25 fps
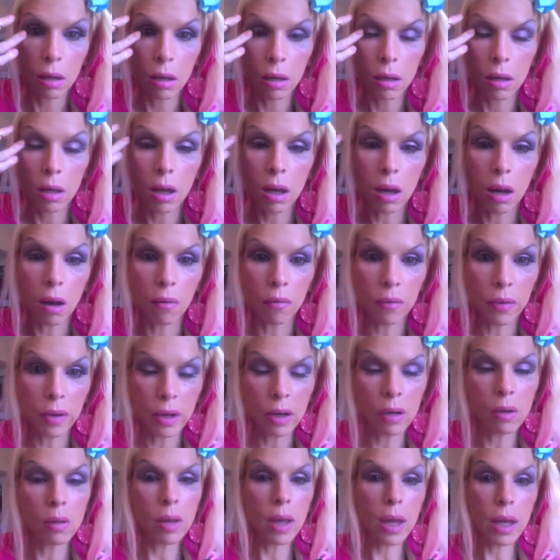Now, if you
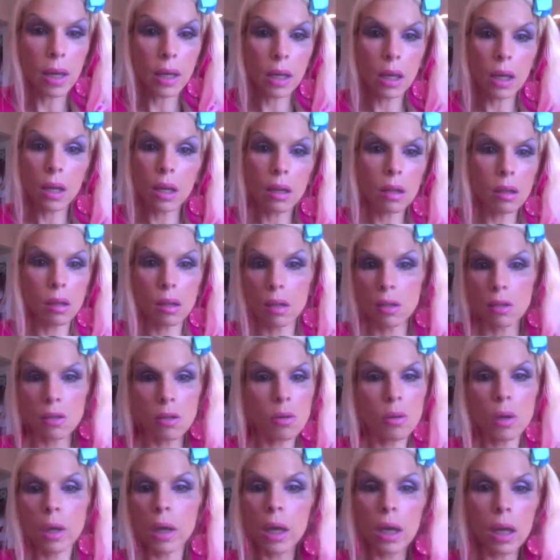don't like it, it's
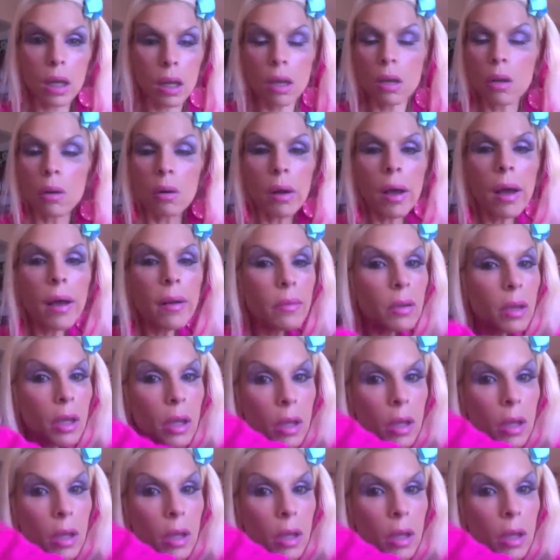okay. You don't have to